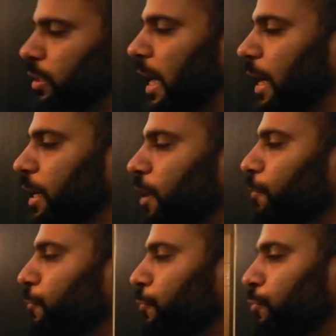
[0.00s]
that
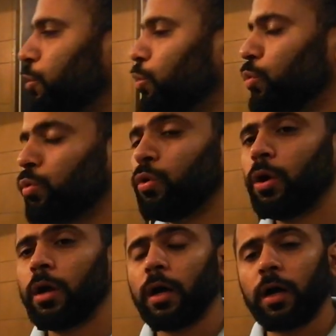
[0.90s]
if you
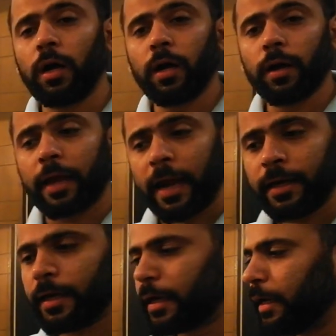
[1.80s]

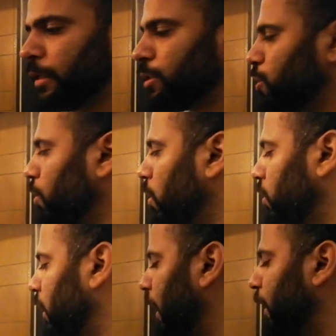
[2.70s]
can decrease
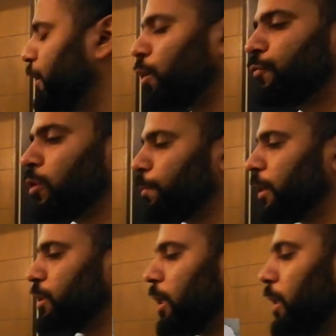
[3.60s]
the LDL of your
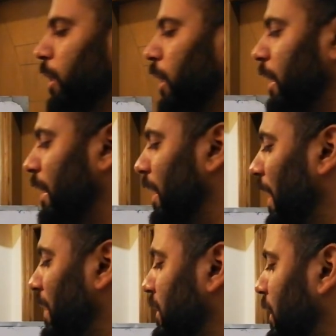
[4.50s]
patient
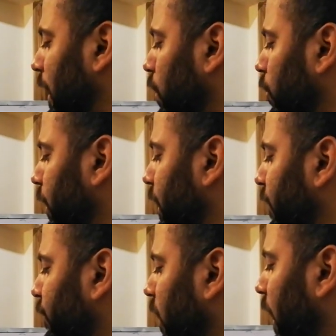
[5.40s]
less than
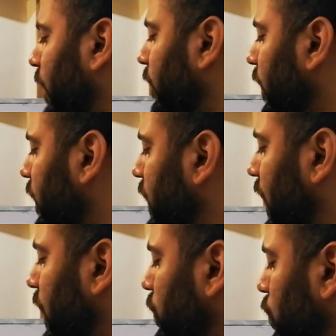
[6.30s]
25, there is